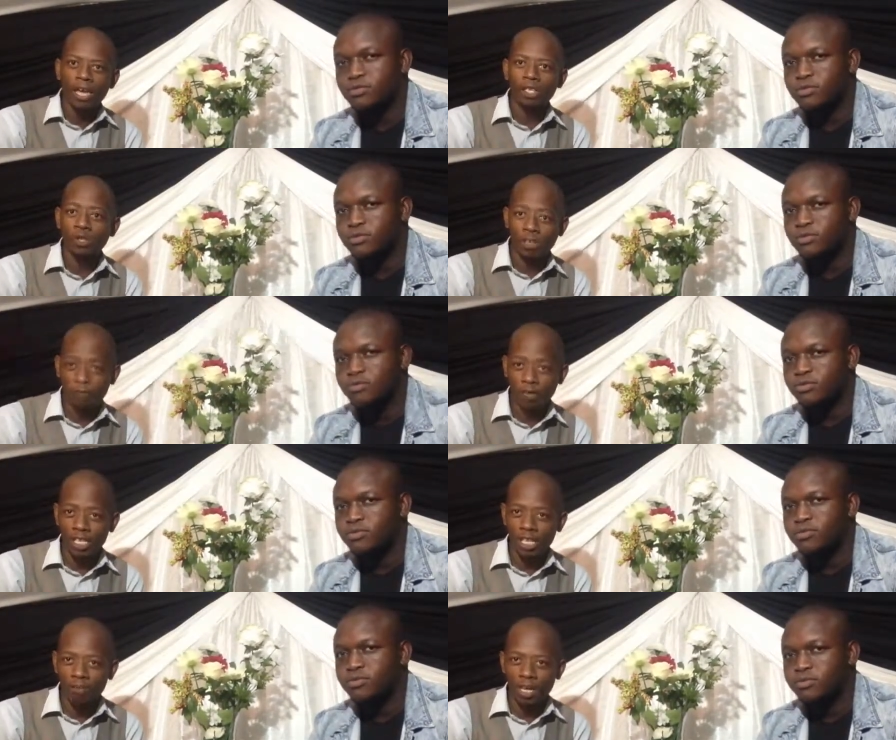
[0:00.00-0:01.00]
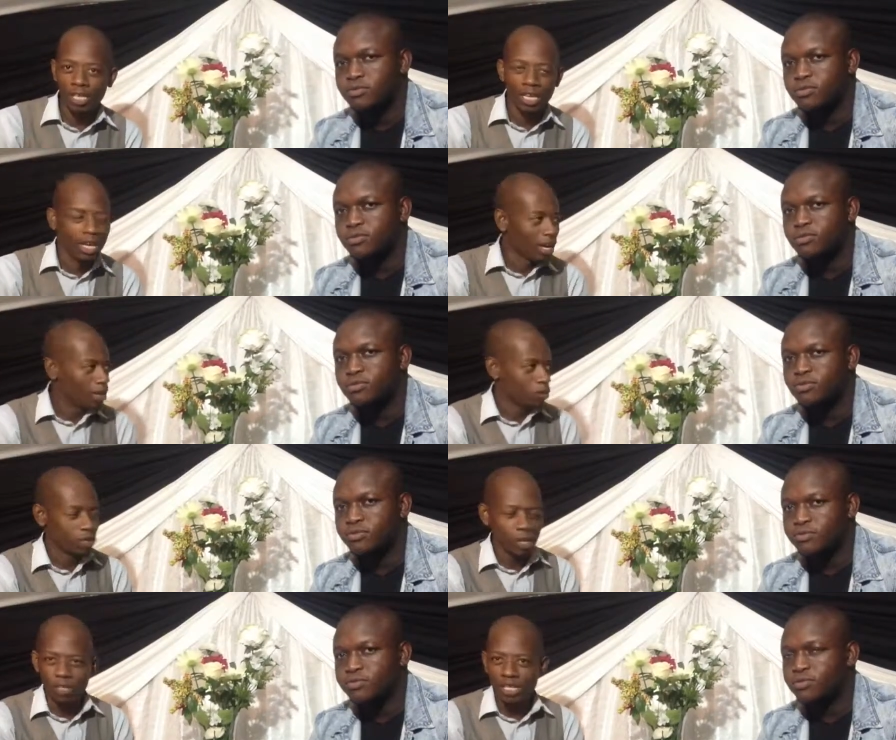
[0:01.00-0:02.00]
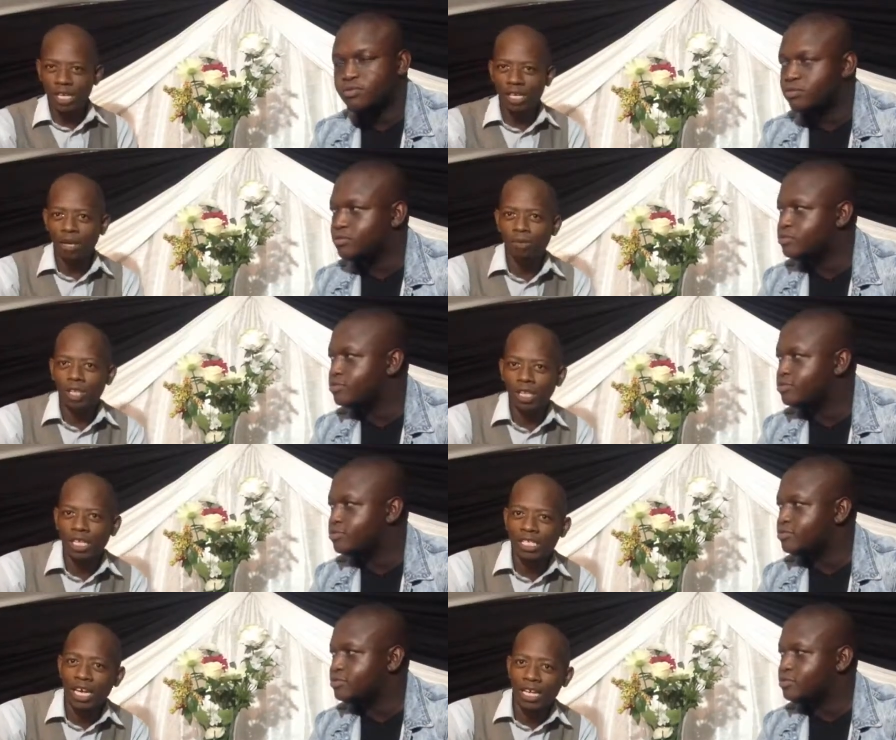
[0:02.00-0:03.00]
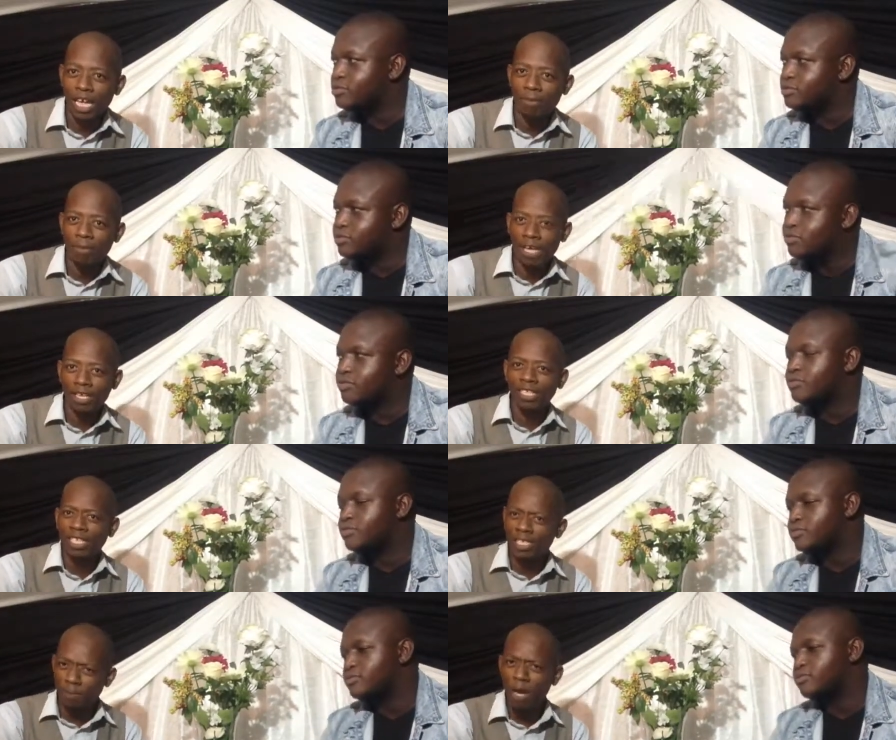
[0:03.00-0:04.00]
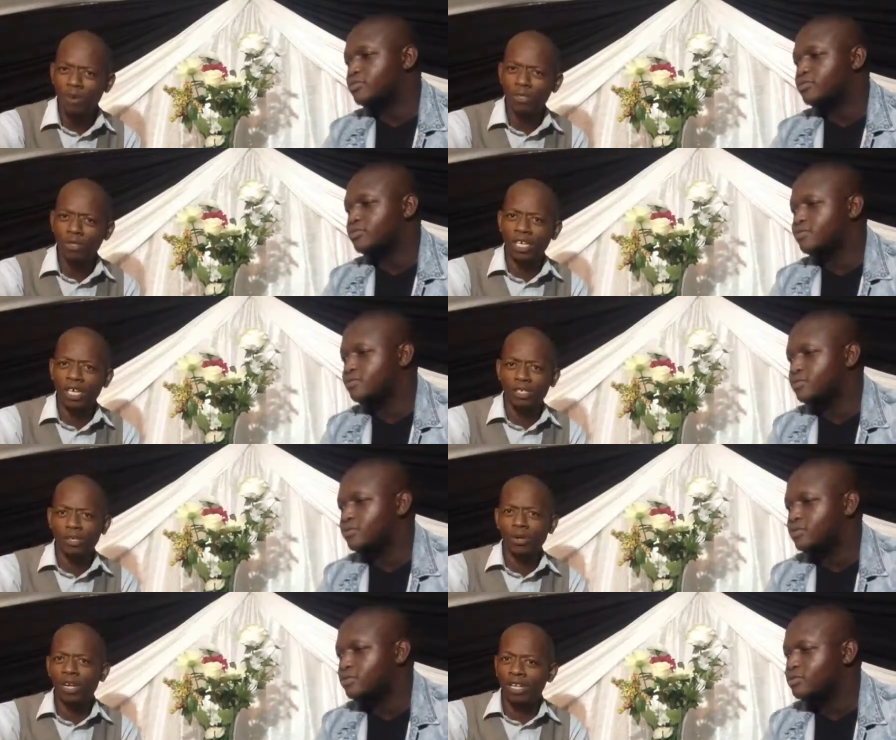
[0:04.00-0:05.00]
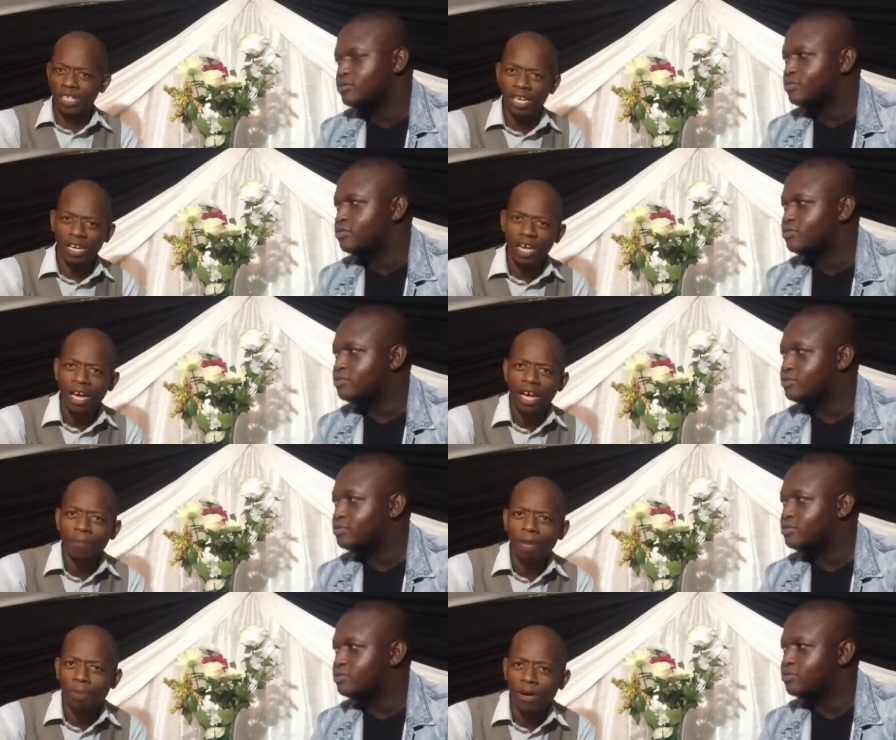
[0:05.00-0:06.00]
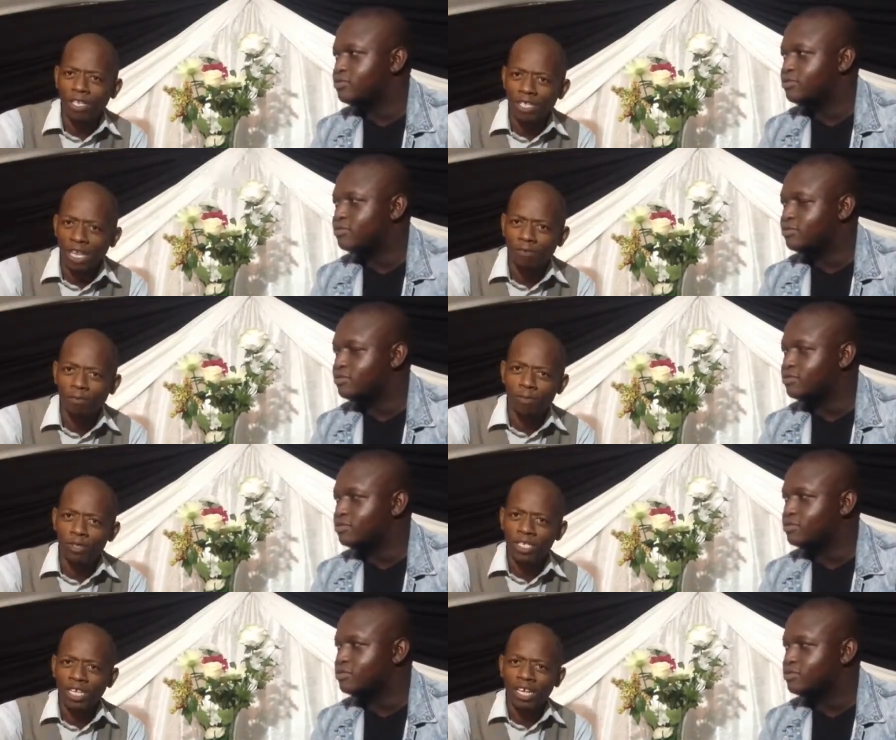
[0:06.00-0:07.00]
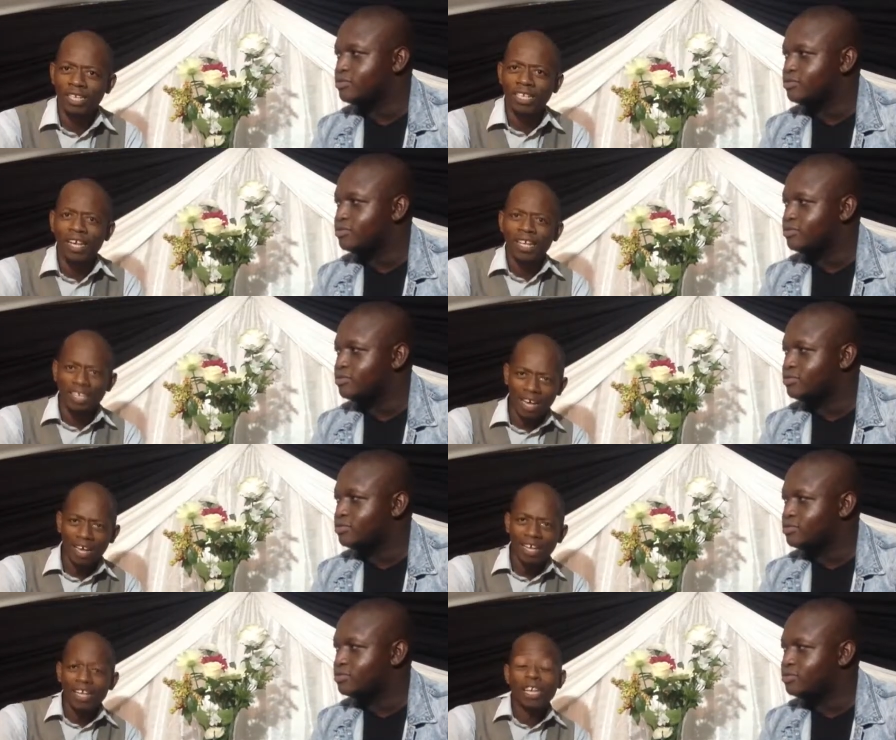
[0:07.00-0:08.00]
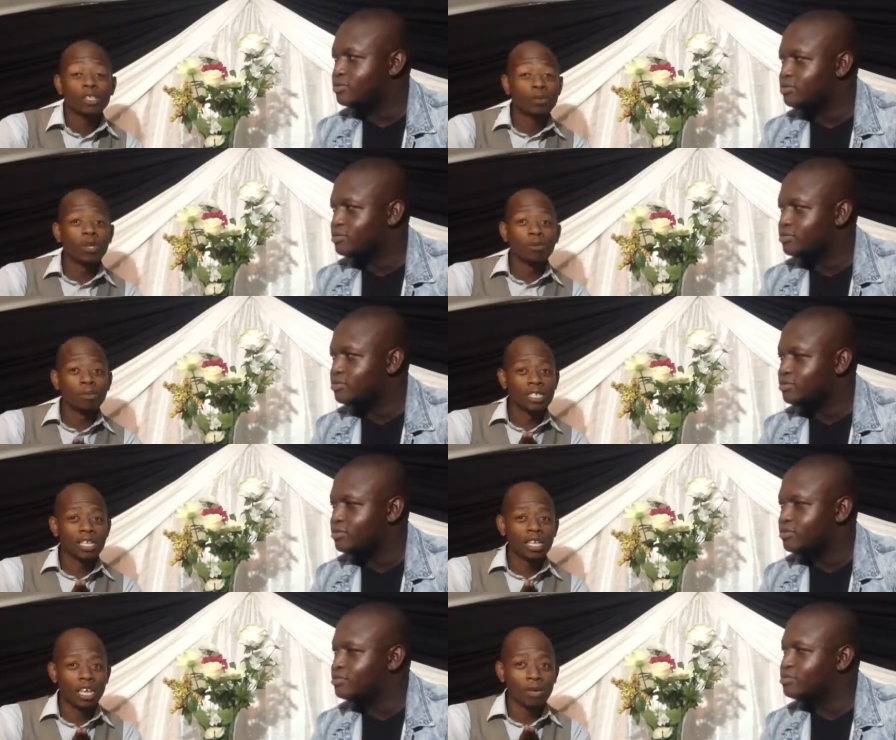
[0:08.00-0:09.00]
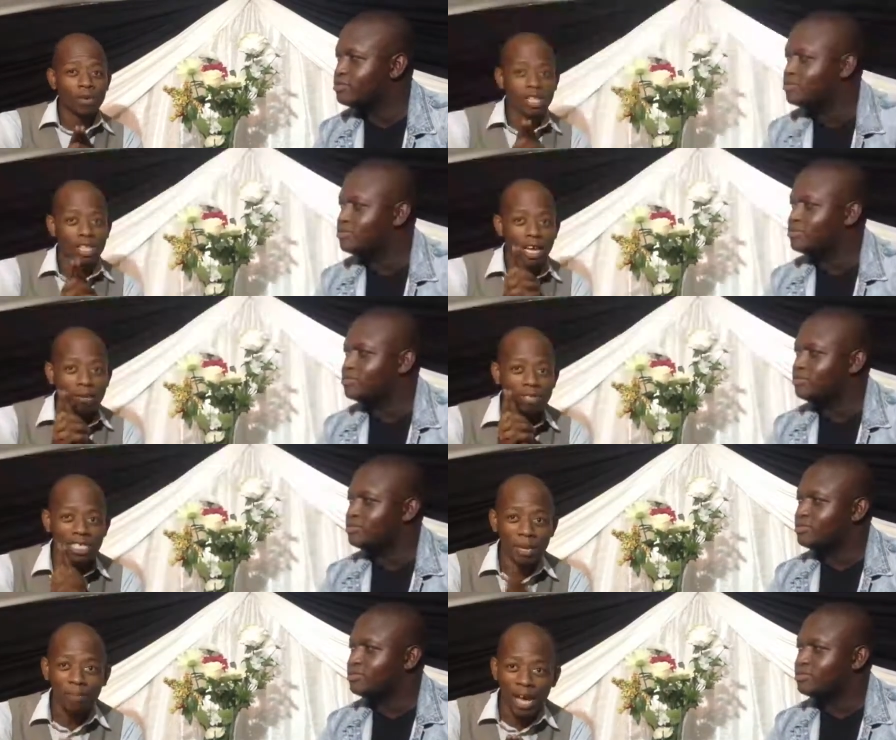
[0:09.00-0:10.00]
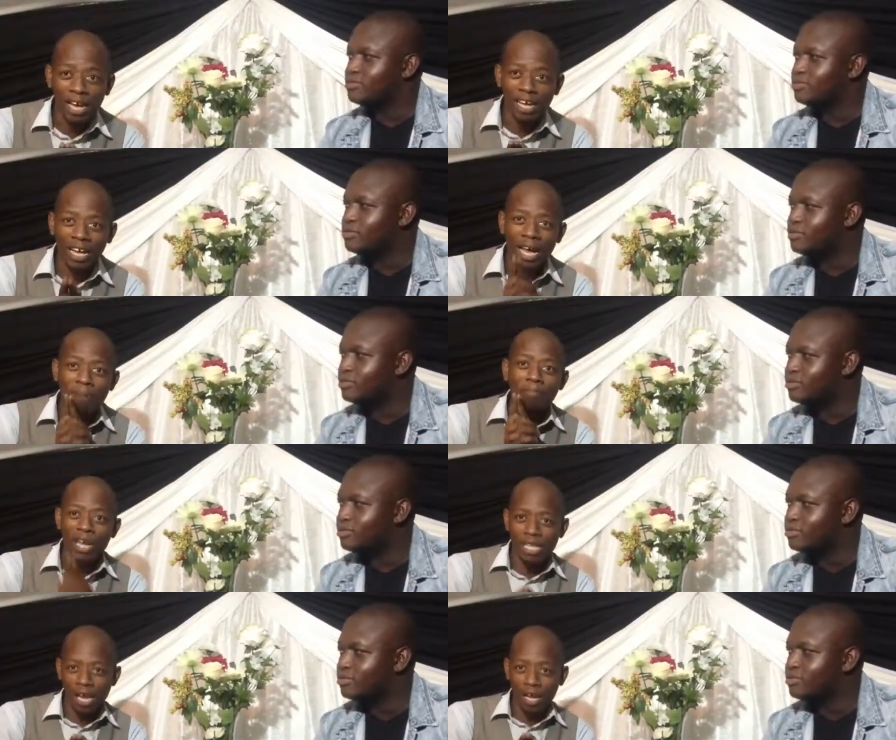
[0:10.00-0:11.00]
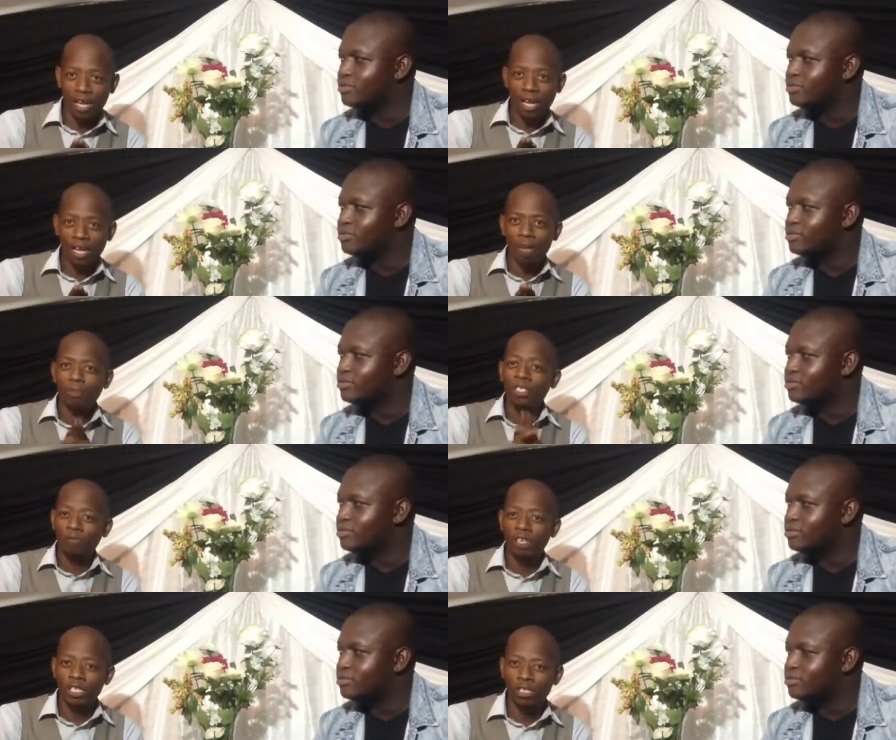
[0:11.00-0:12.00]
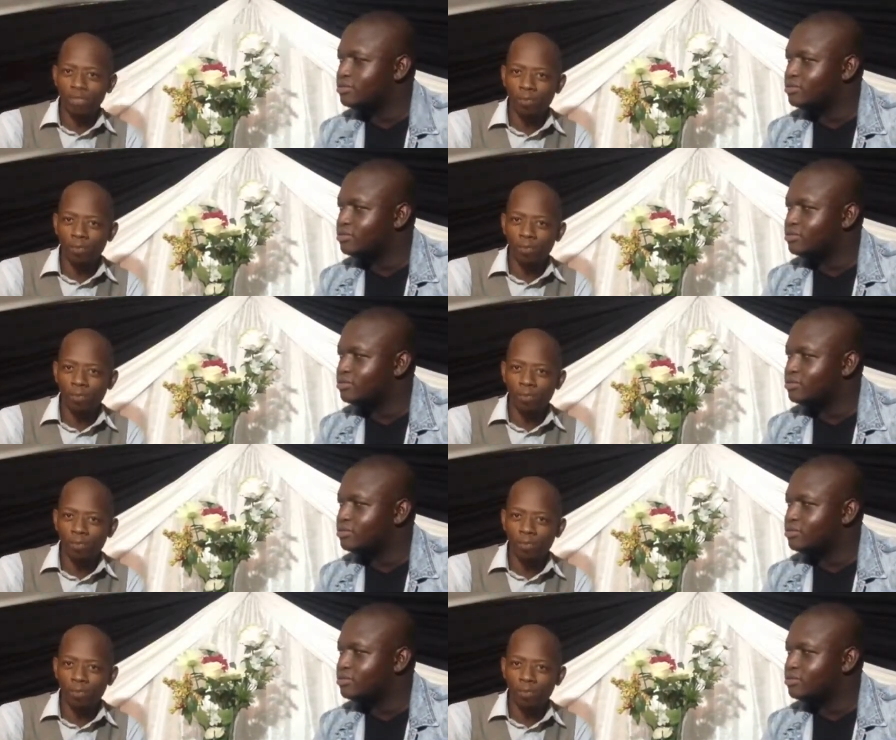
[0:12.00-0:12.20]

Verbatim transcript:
Speaker 1: actually feed them. And um, today we sat down with Kgethang M, and it's inspiring to hear his story and hear um, about his love of music. And yeah, next week we'll be sitting in with um, Tepang um, Manyaka, a motivational